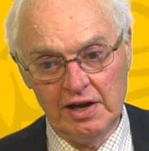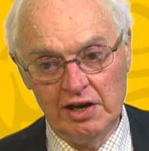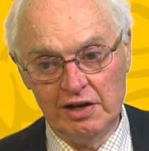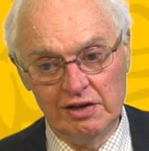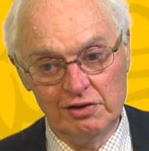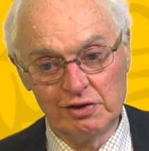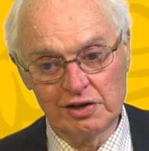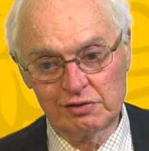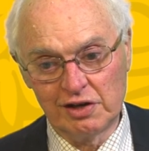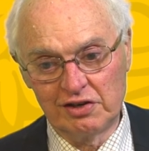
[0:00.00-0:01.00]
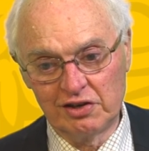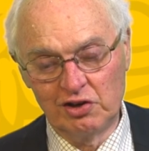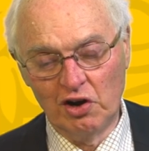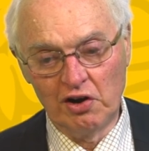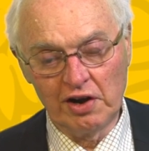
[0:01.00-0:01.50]
it had
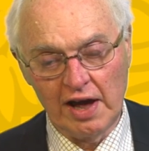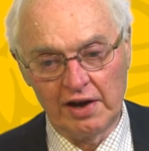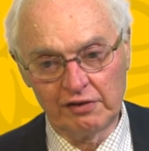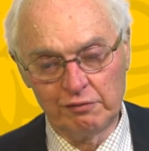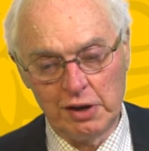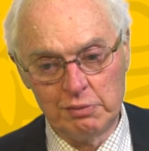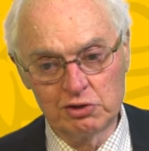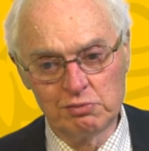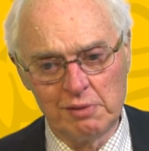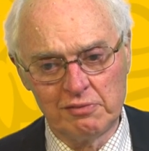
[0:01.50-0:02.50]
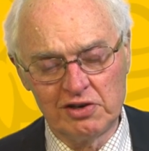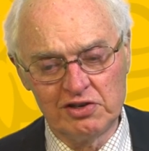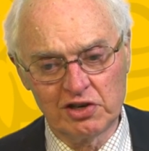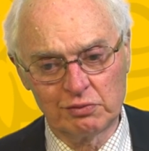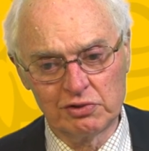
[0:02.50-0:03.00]
gone out of people's
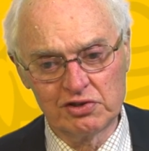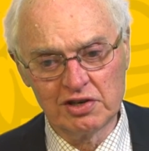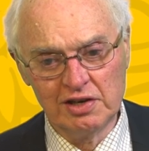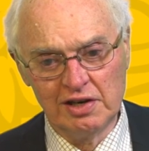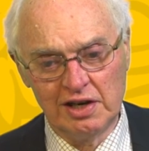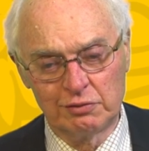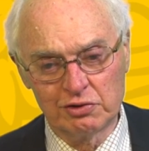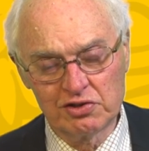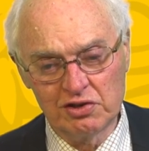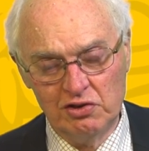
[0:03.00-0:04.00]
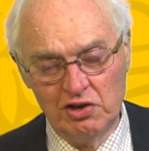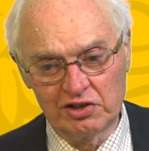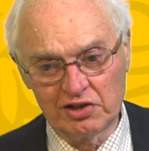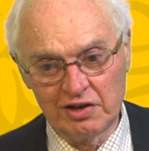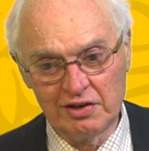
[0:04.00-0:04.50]
memories. It was
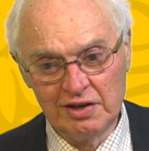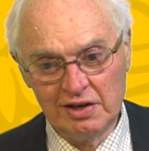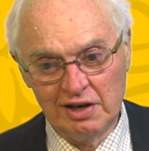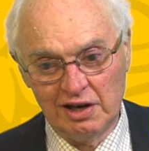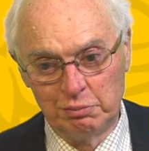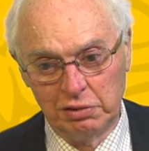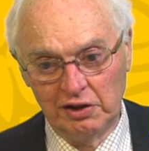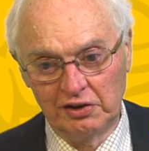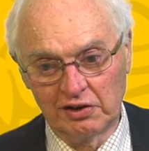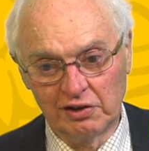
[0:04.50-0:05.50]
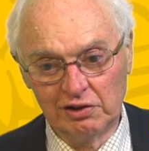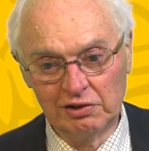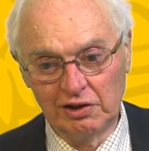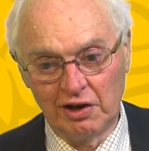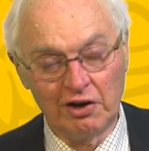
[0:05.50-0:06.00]
not a
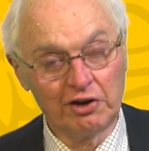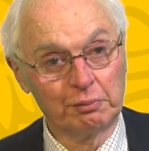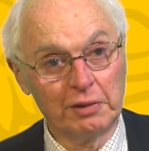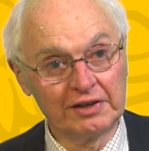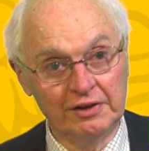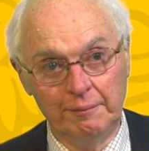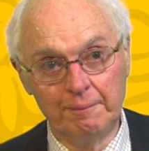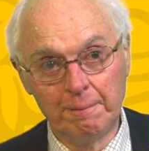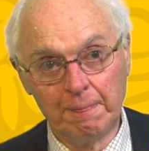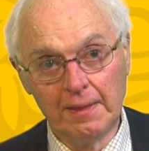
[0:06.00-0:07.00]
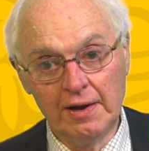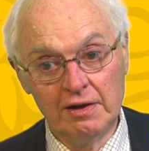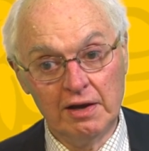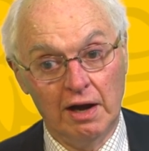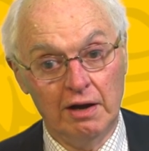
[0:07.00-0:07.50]
political hot button.
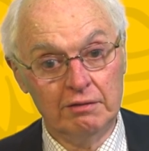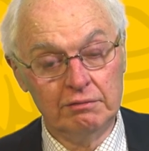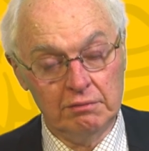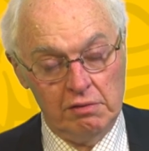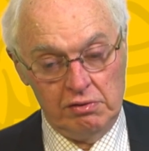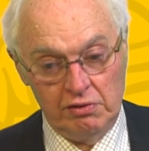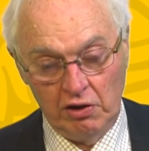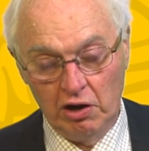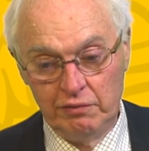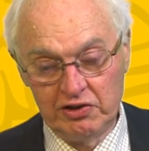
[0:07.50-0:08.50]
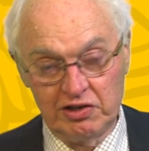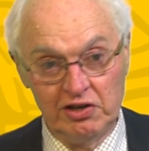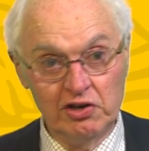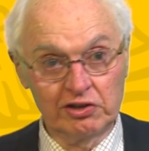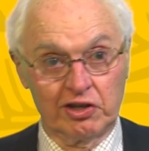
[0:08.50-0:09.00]
Obviously
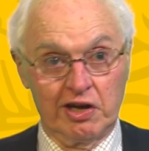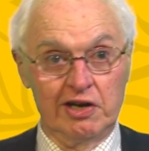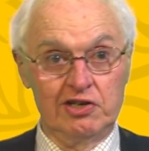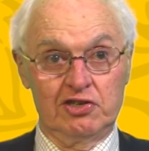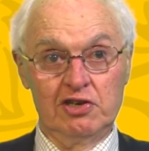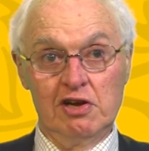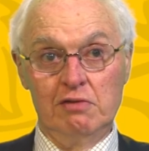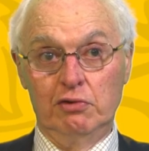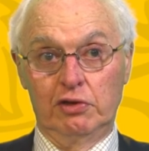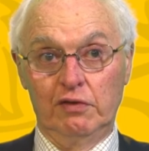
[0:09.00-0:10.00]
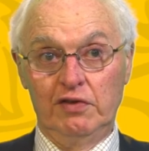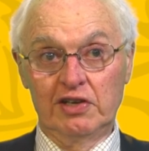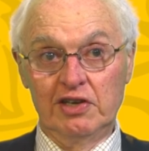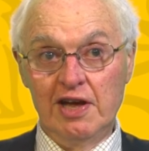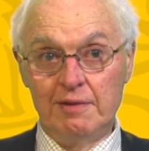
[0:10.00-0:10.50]
not the case with the
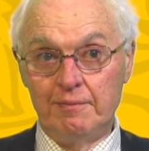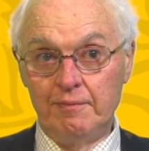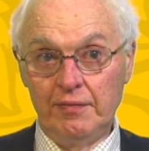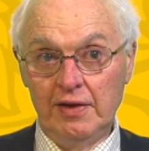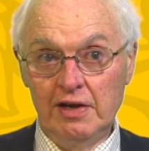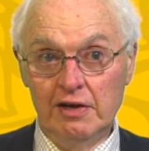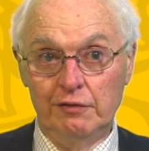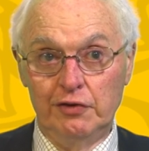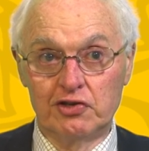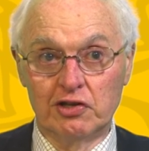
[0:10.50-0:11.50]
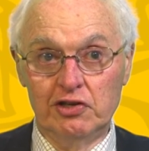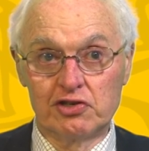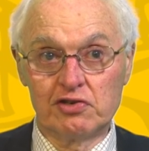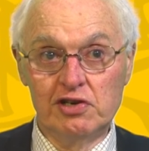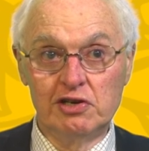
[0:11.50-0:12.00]
Vietnam official
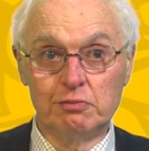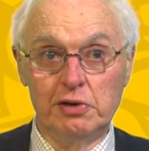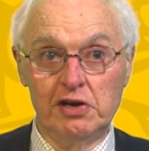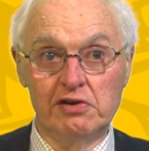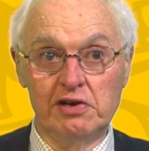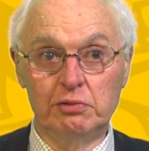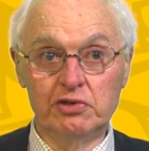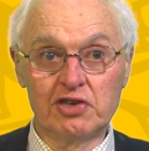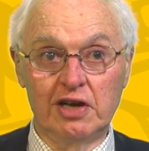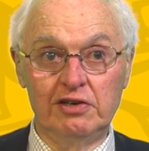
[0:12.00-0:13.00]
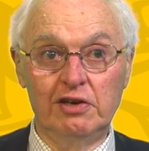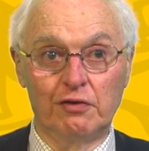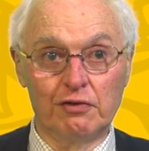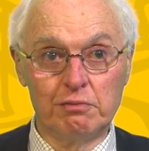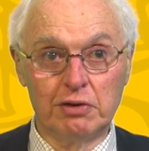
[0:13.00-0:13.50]
history, and Peter Edwards had
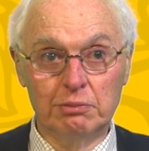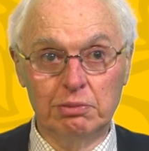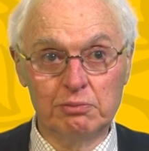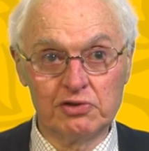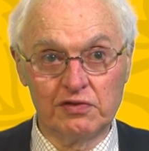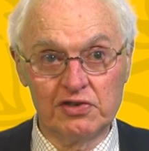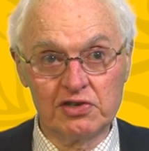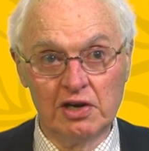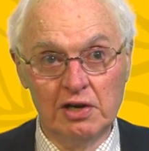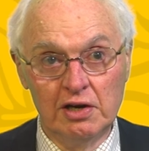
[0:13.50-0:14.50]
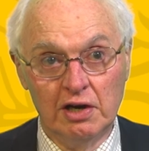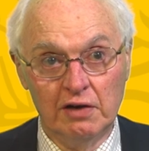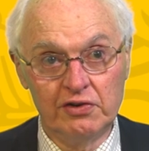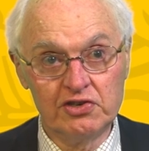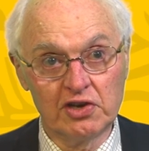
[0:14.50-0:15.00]
different problems
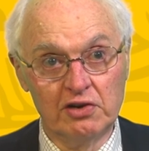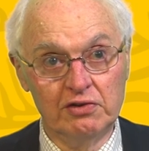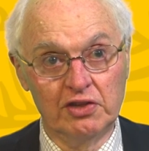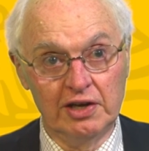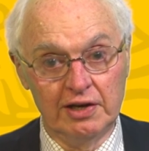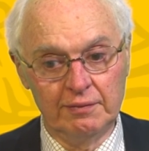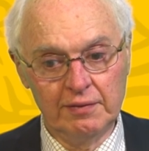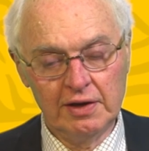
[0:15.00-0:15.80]
of his own there